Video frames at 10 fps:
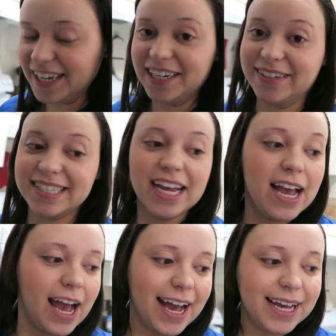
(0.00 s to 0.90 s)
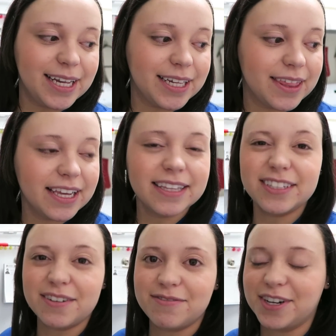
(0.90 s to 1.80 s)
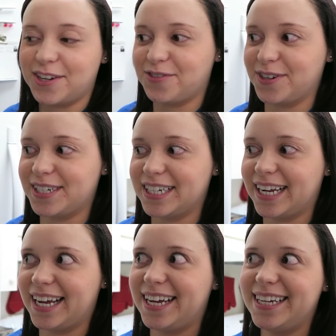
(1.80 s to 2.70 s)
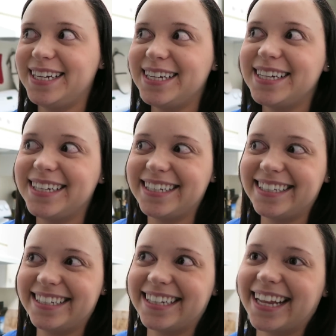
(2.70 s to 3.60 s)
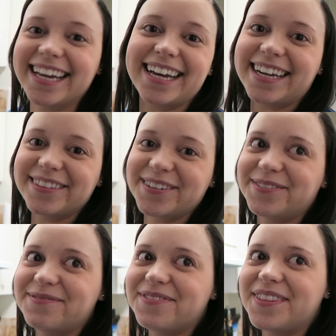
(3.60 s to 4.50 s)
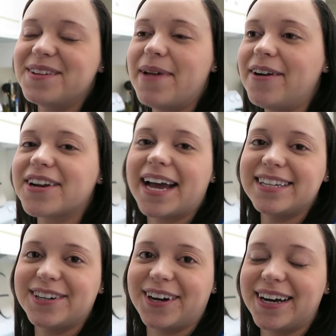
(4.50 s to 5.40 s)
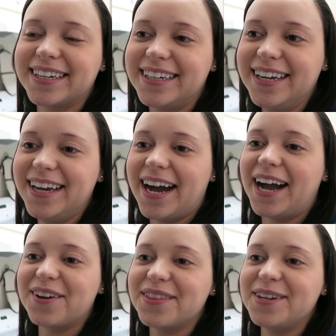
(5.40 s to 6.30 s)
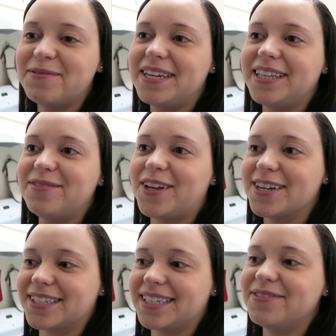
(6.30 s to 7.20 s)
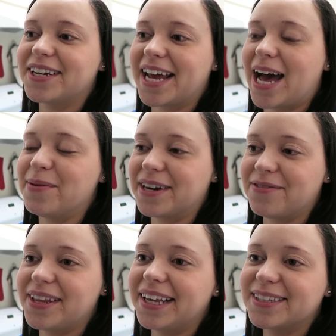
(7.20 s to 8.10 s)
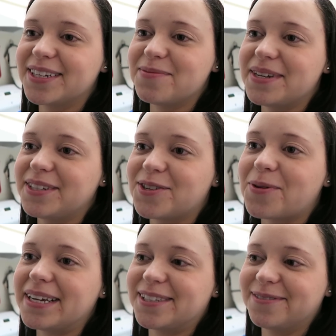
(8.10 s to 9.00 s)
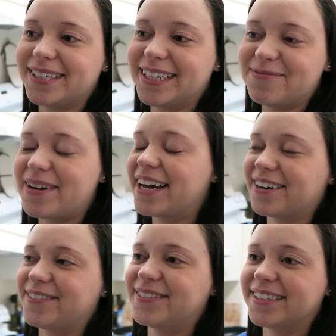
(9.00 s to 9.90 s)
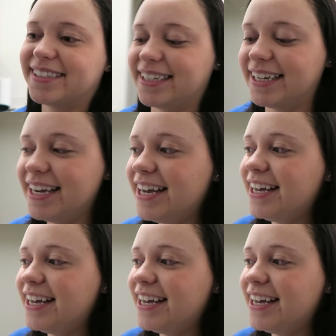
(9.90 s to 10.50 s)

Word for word: Anyways, I think that's enough footage for today. Like, the amount I talk, I don't think weekly vlogs is even going to happen. I feel like it's going to be twice a week, but I don't know, we'll see.